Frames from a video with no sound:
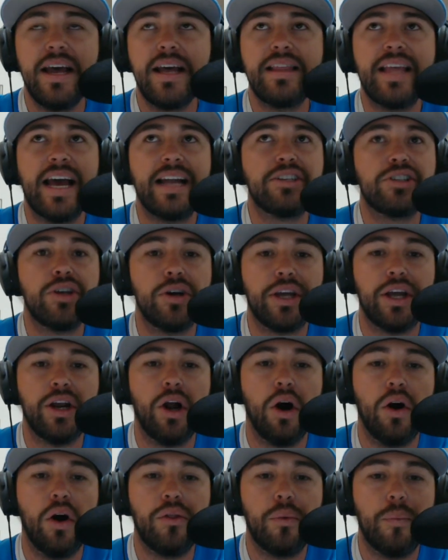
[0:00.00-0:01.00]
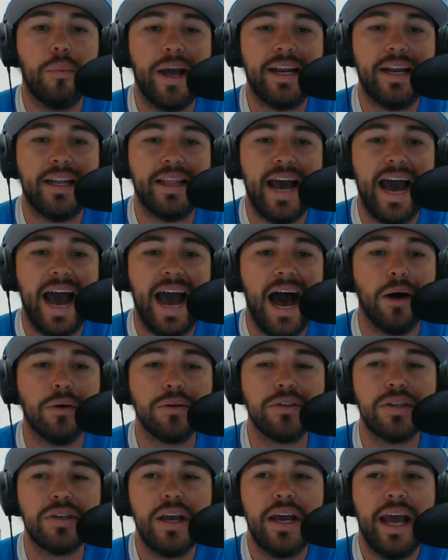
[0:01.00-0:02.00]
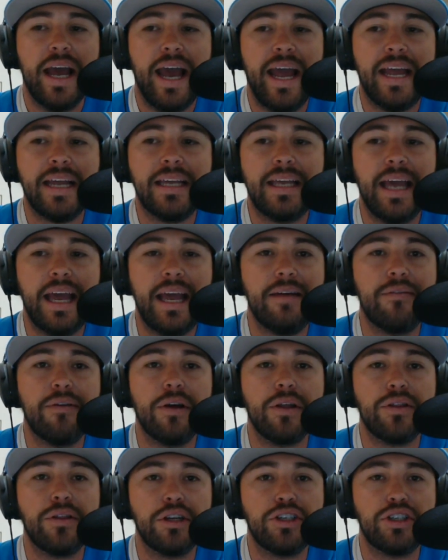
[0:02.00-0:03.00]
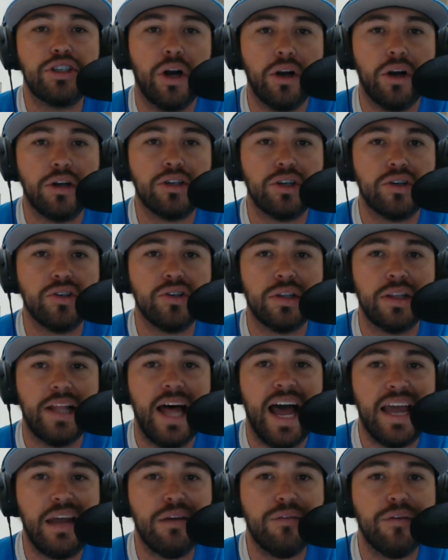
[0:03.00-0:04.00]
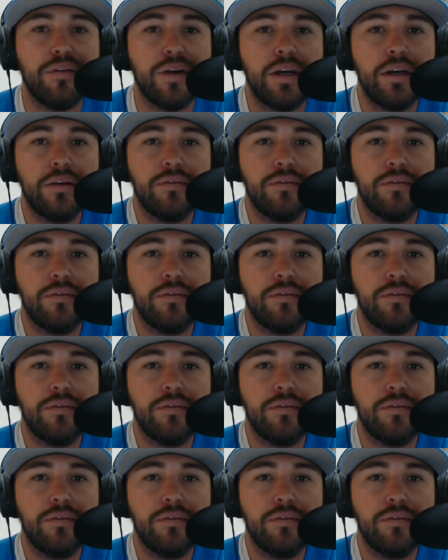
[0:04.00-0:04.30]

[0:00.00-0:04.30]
that took it all the way to the house and gave the Chargers life